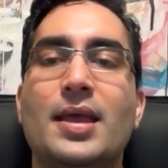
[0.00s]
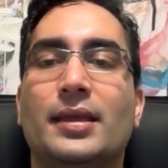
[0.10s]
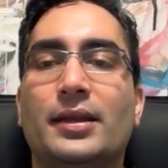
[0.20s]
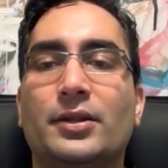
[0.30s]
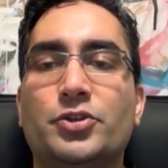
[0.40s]

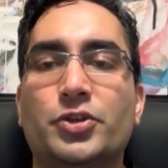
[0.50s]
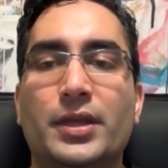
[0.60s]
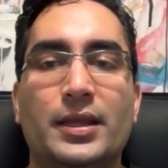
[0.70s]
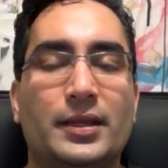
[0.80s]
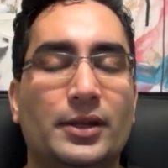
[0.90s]
Conclusion.
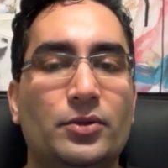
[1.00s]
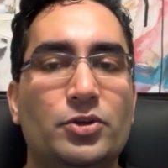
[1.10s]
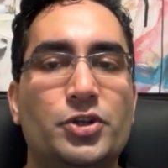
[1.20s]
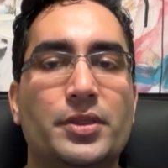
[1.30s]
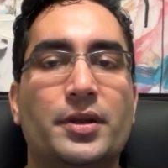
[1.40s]
In
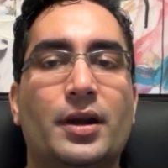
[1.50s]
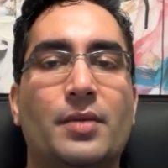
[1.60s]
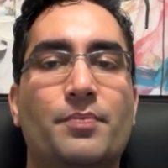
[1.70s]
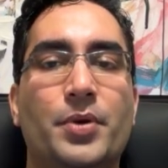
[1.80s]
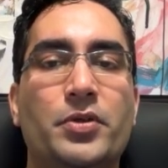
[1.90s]
conclusion, there are
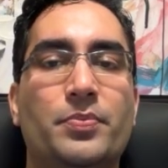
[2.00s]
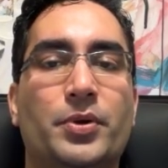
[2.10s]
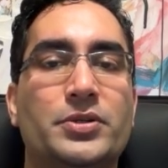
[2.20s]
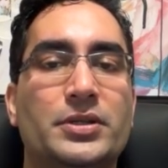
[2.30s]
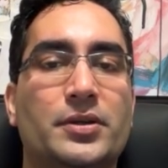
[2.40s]
both
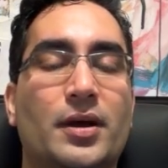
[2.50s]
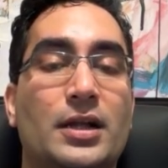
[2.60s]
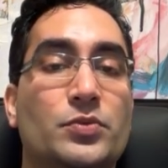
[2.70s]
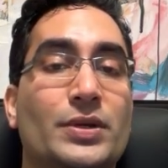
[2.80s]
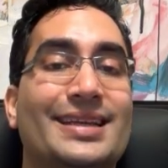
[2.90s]
pros and
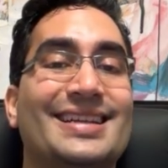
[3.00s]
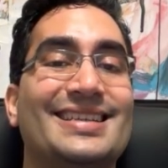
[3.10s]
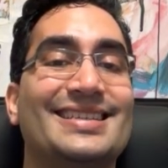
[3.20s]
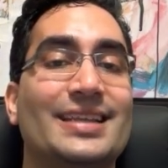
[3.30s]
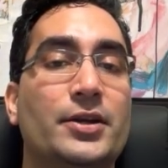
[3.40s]
cons when
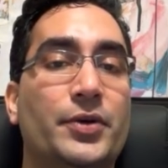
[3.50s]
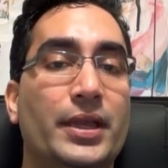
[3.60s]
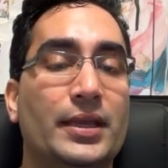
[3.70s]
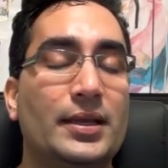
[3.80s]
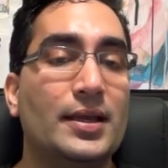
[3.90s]

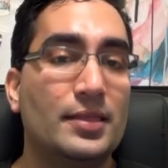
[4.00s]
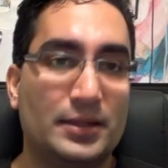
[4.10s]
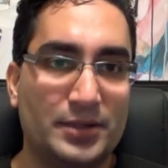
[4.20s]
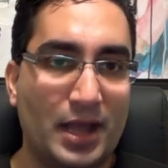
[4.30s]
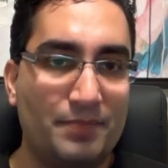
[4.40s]
considering the
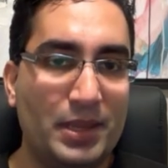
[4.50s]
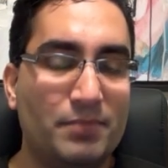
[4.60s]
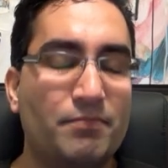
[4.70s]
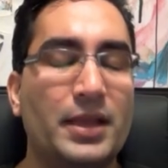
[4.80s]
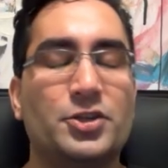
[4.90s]

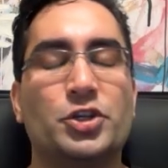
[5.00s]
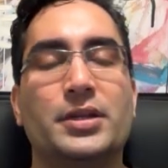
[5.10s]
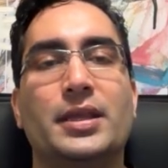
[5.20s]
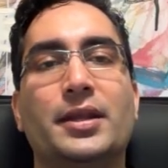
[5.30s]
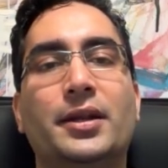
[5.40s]
topic. Mention
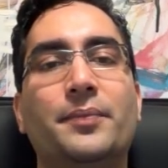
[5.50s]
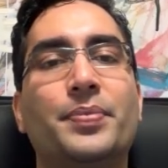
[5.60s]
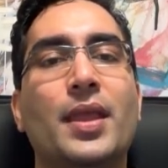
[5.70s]
it here.